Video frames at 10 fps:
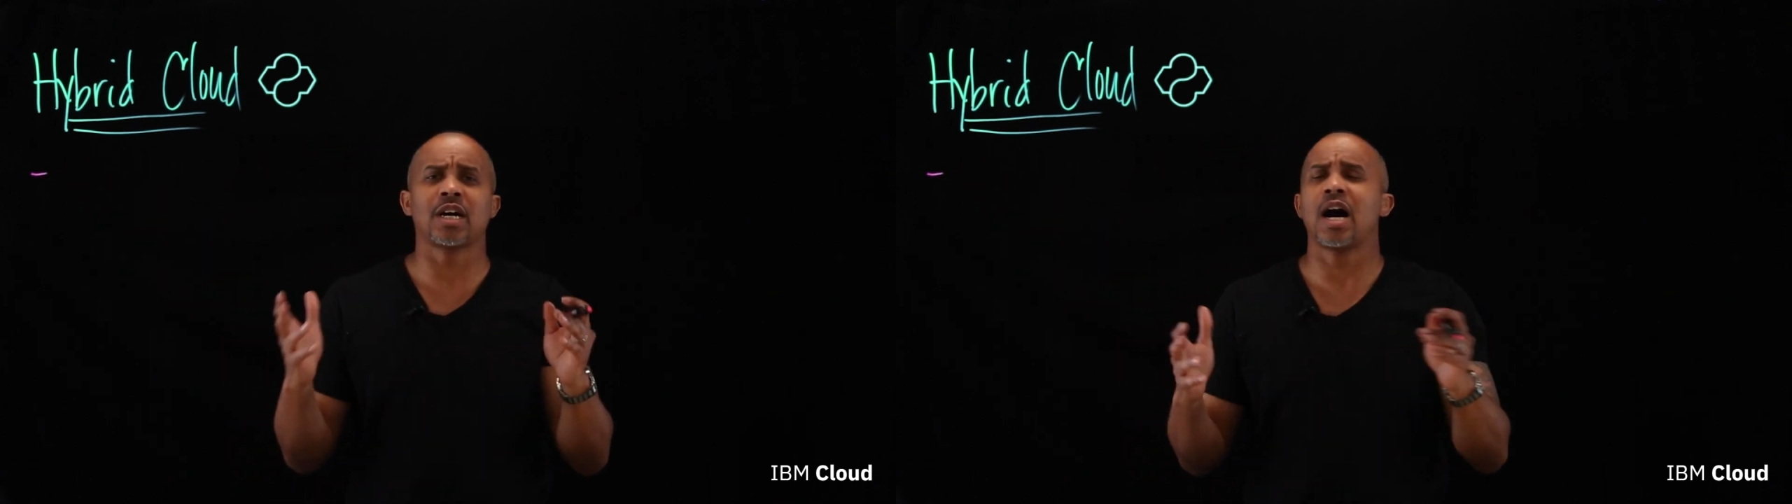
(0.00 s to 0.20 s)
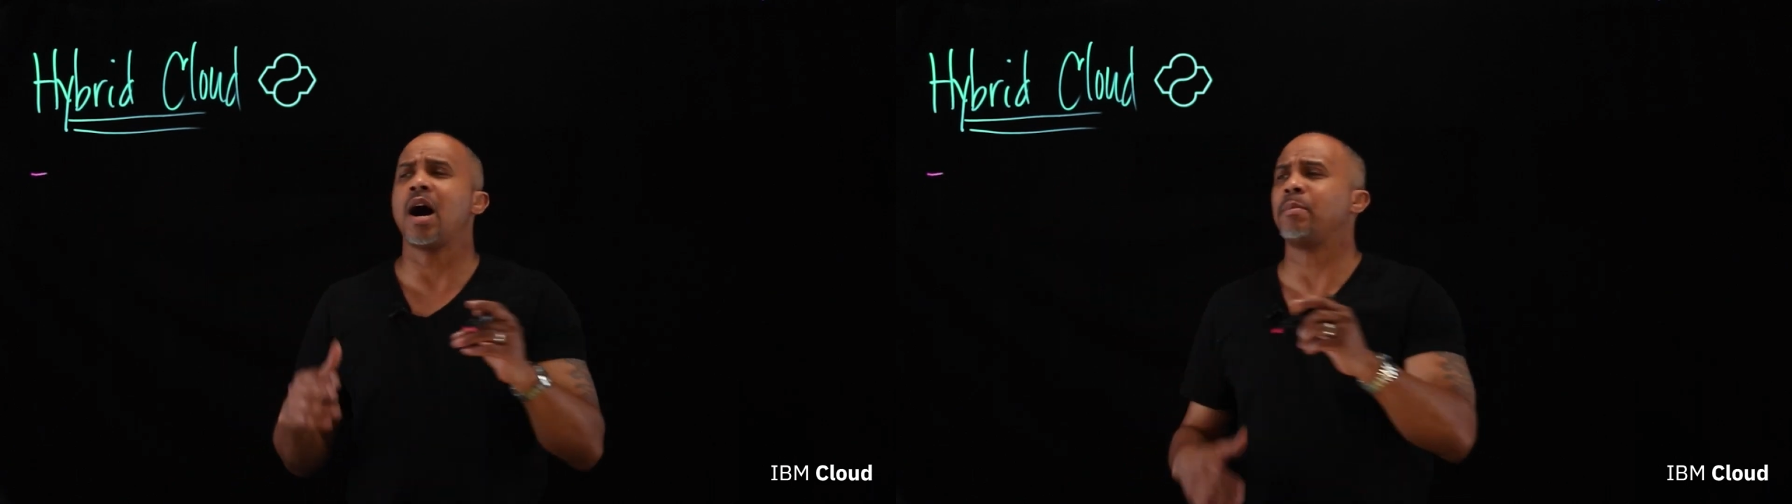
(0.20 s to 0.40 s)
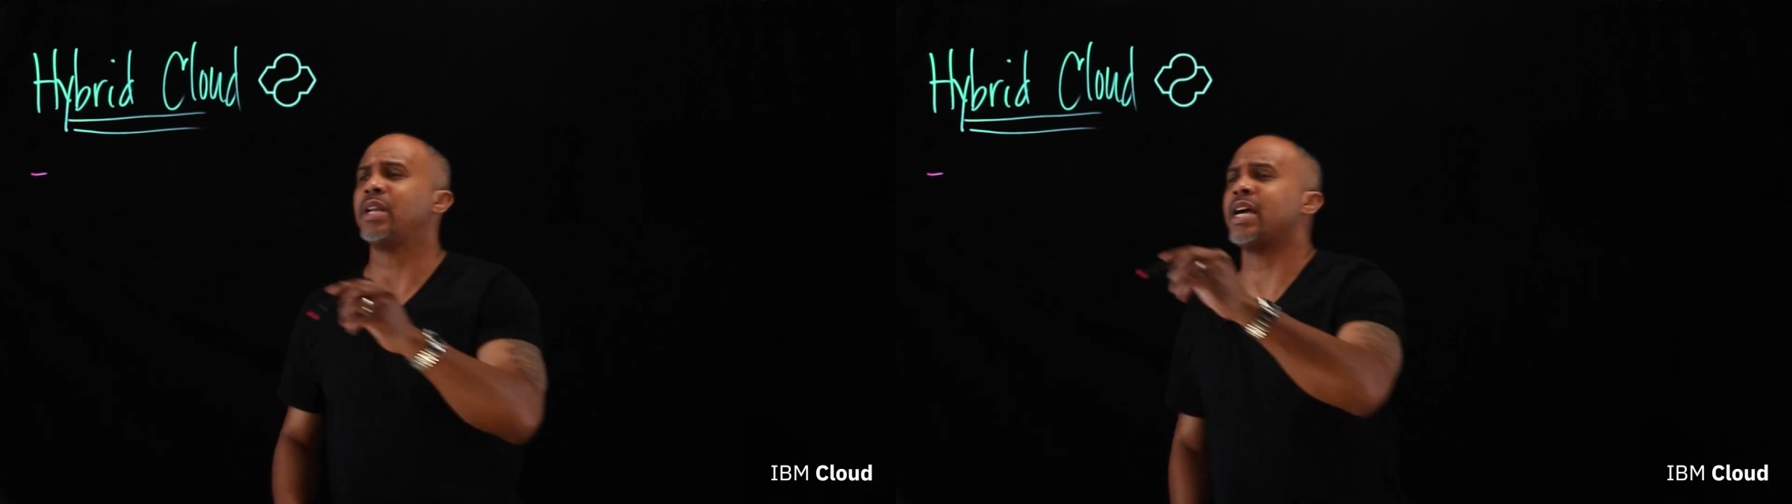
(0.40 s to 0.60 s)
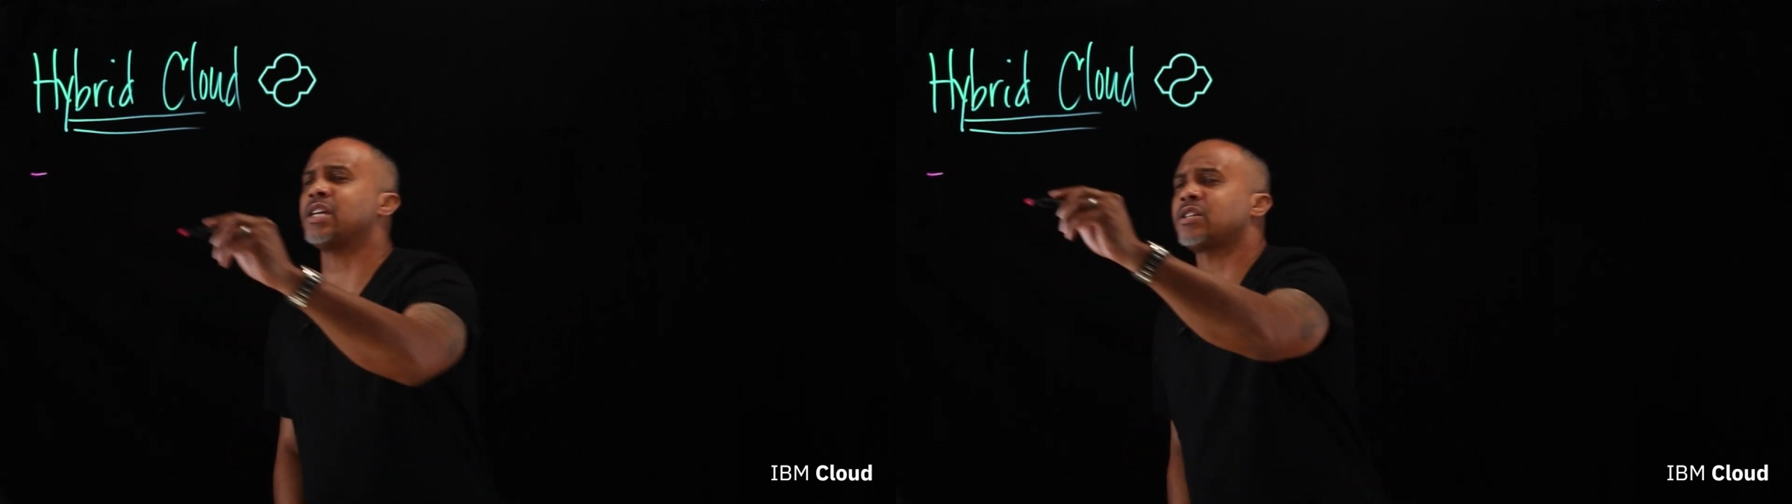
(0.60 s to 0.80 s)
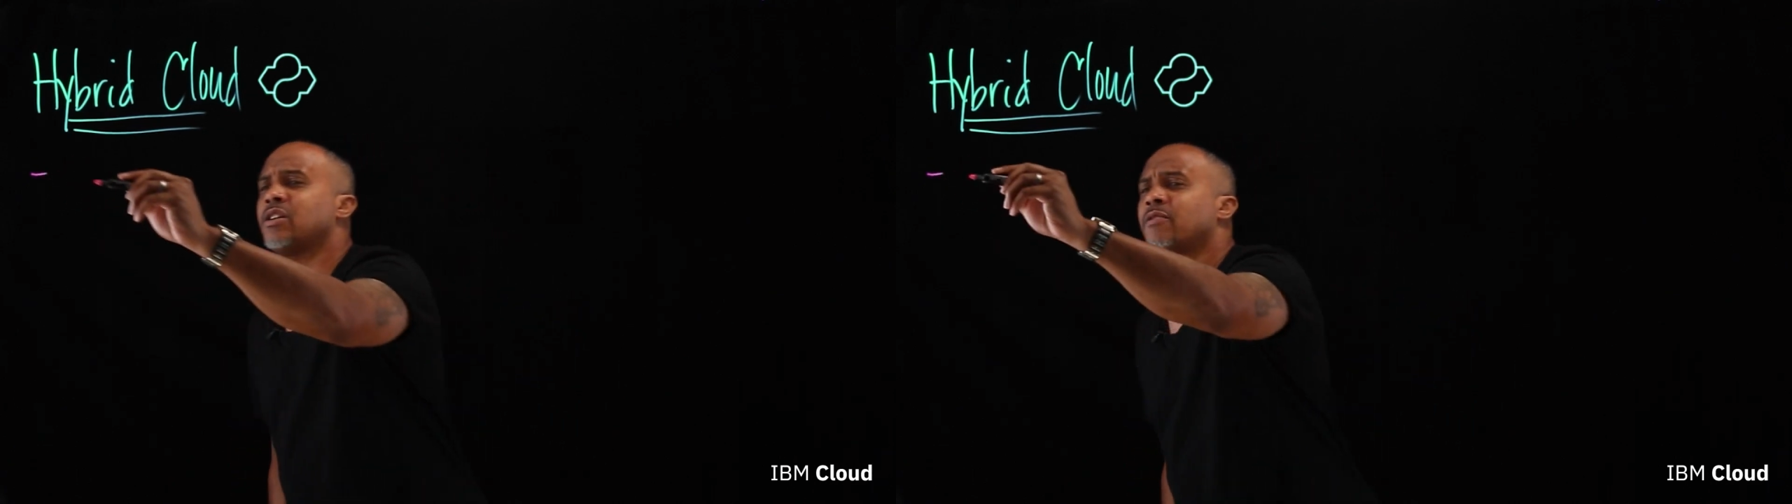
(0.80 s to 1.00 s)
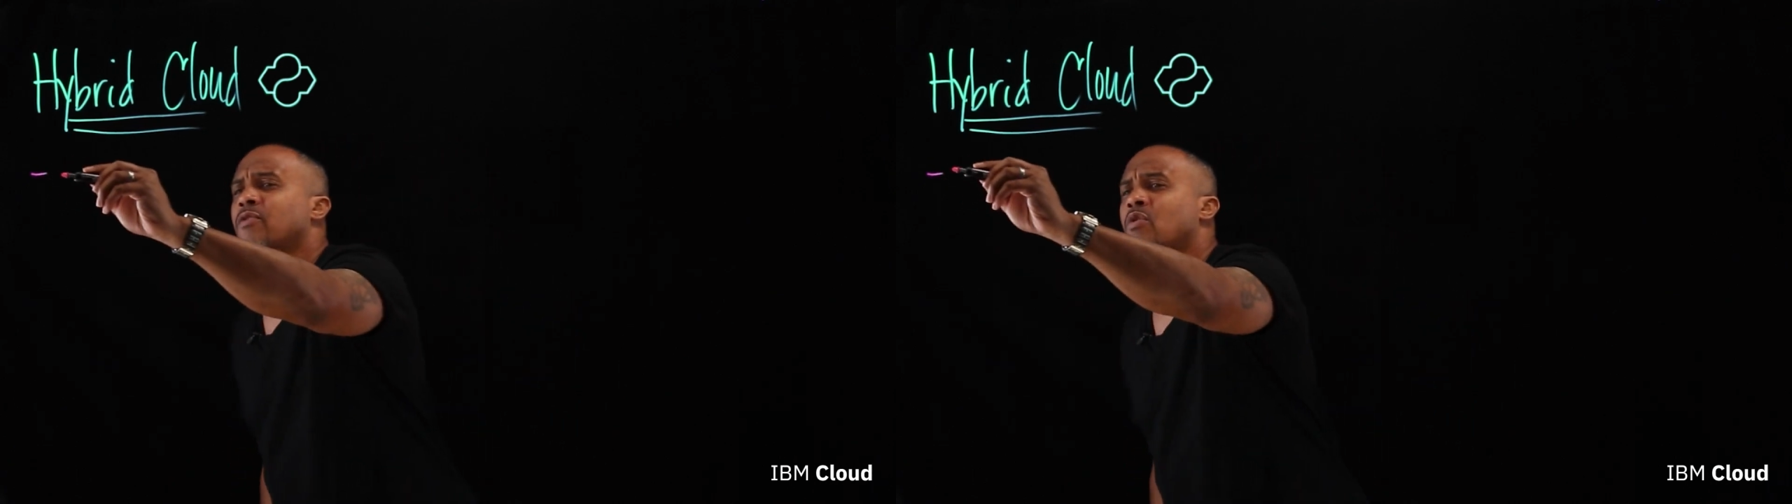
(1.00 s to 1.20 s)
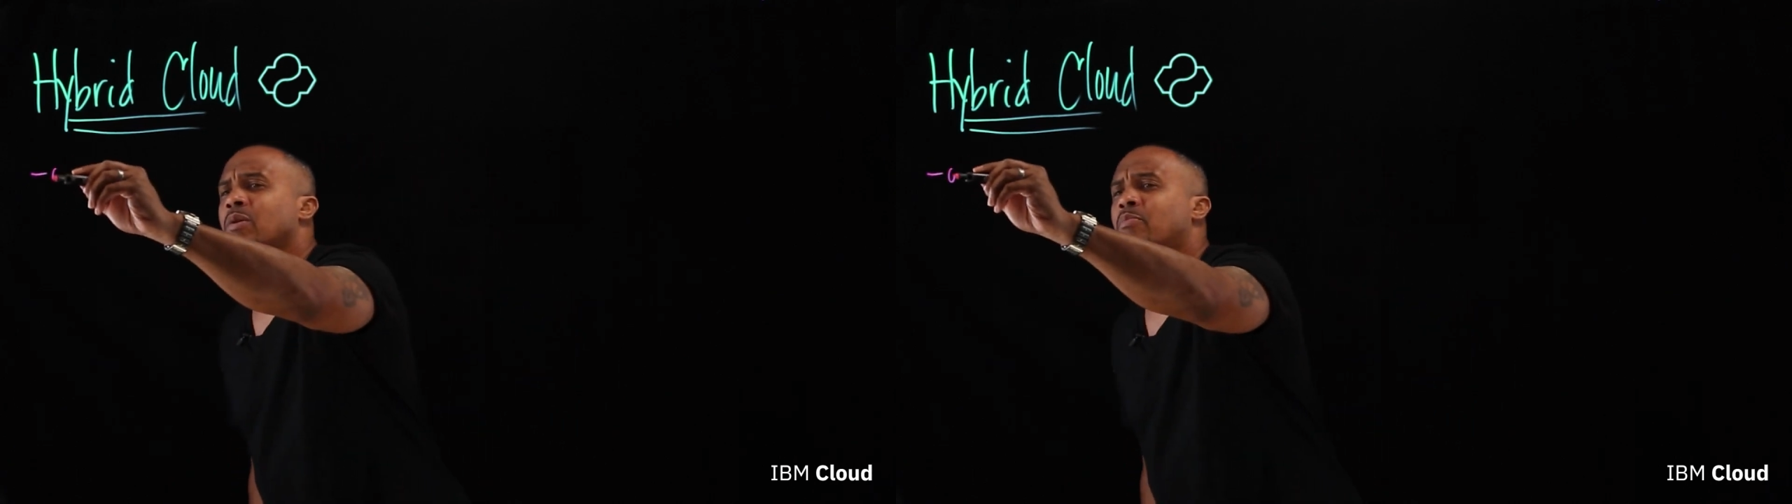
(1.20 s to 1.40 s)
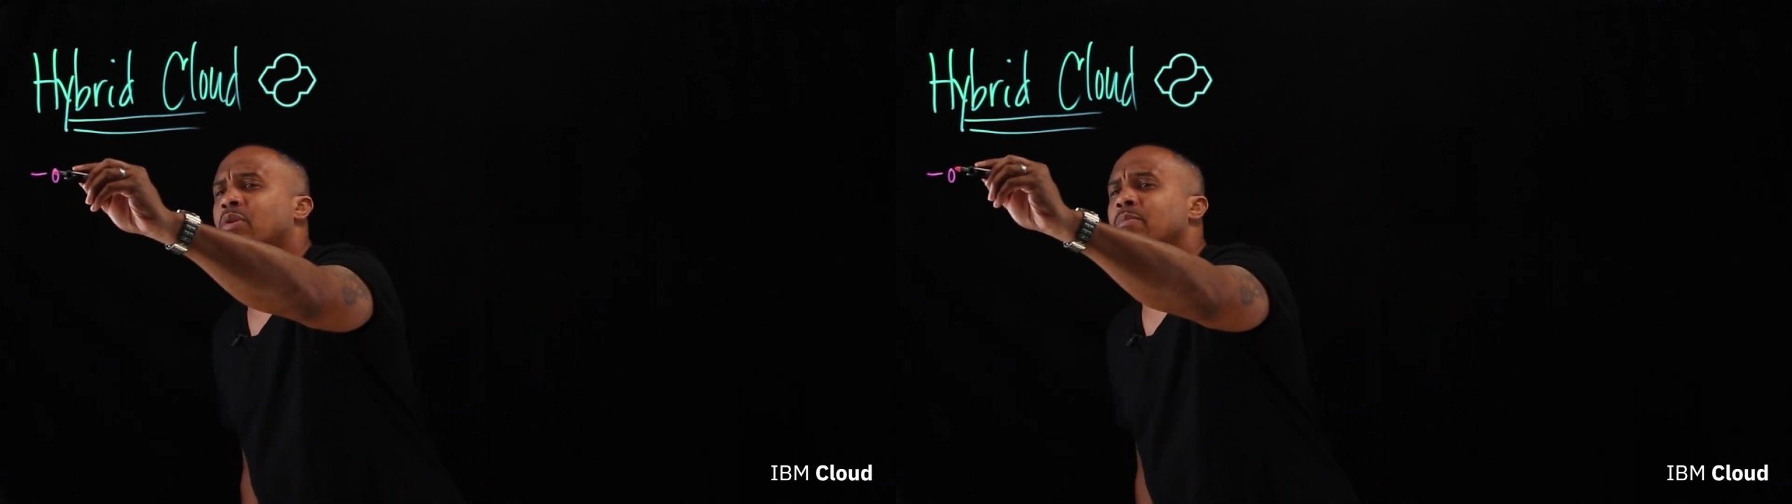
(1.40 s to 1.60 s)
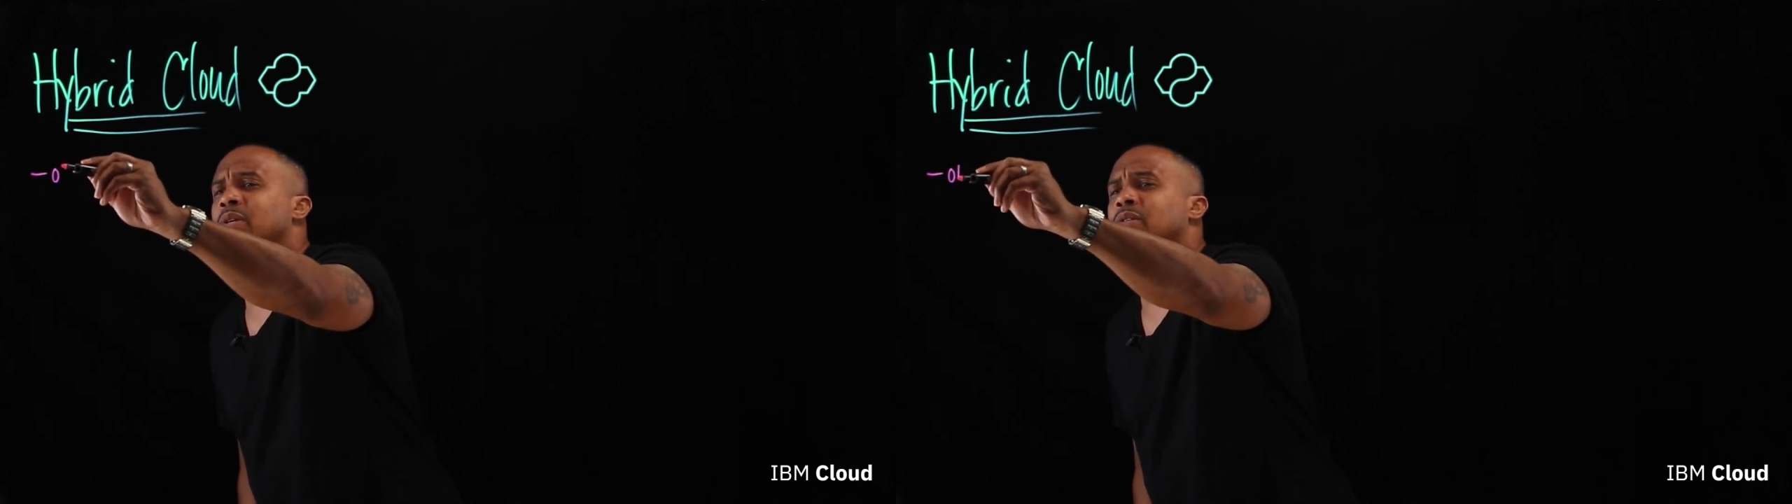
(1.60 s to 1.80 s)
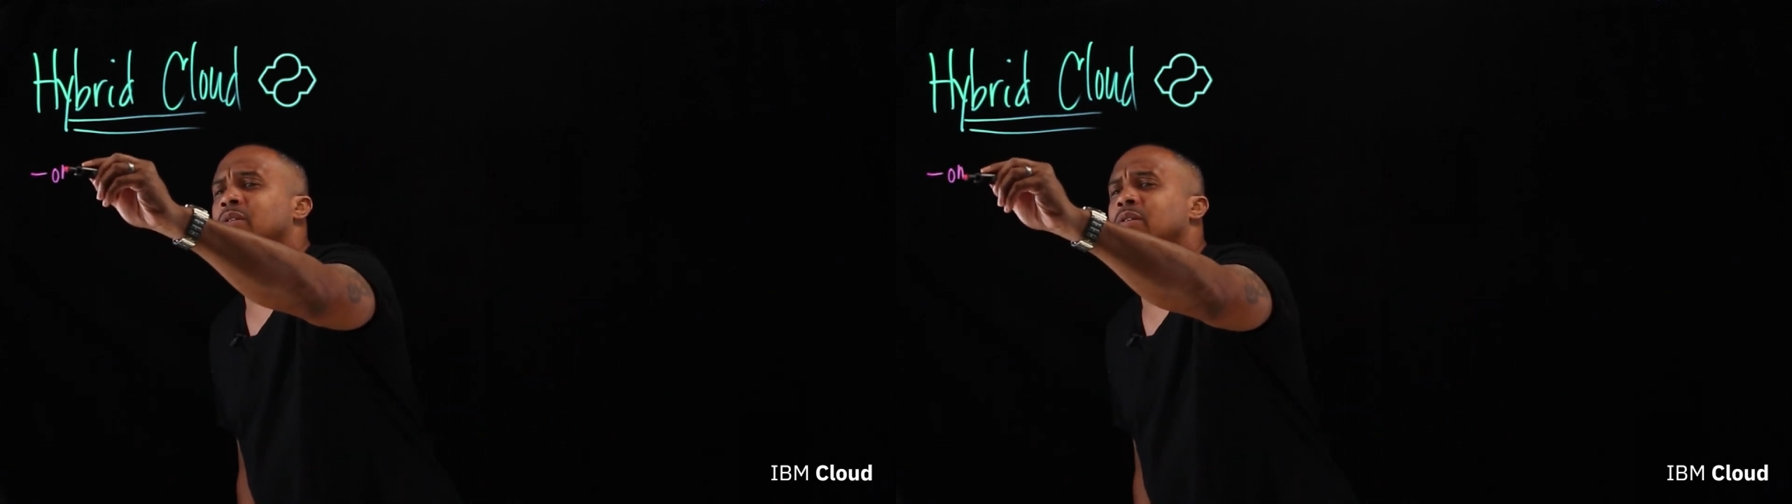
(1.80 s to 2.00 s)
combination of
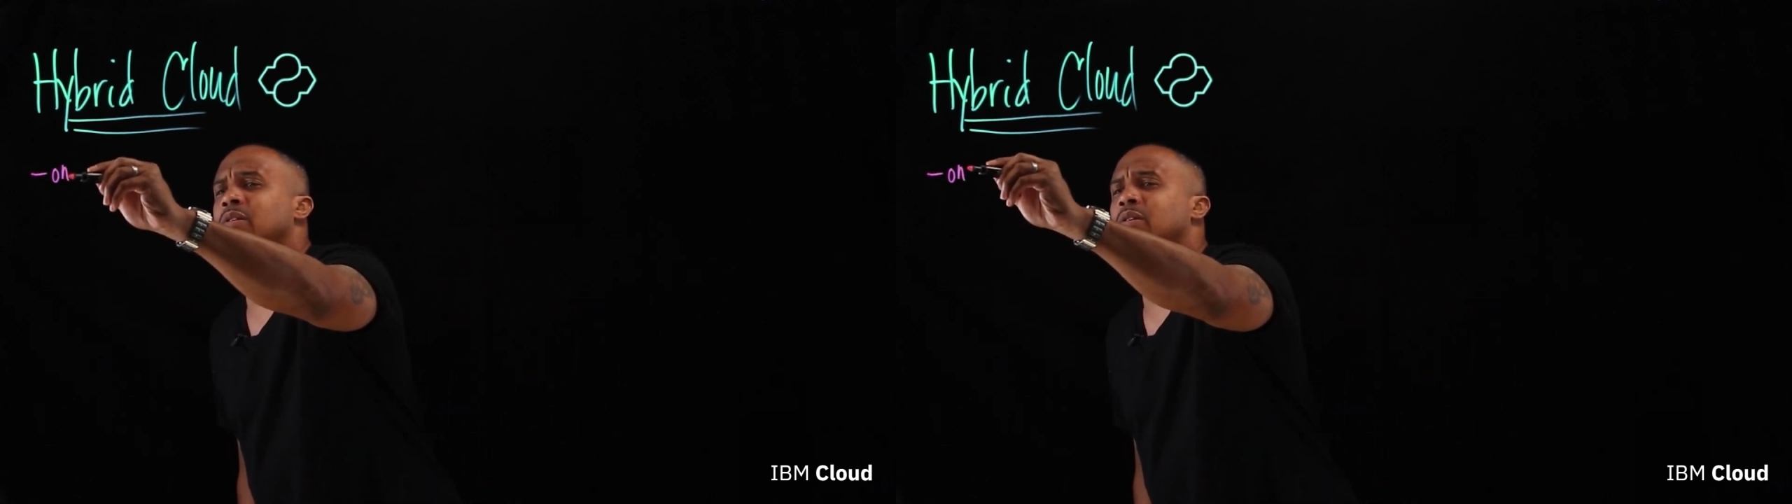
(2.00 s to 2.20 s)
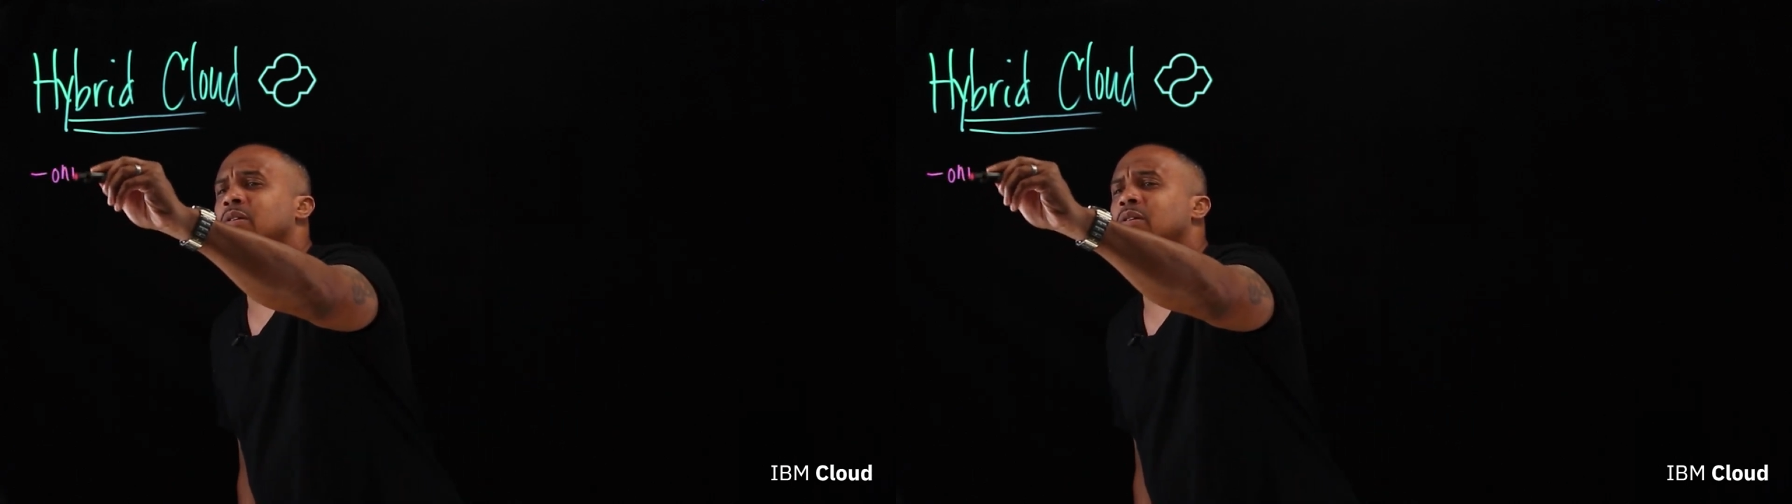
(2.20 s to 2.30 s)
on-premise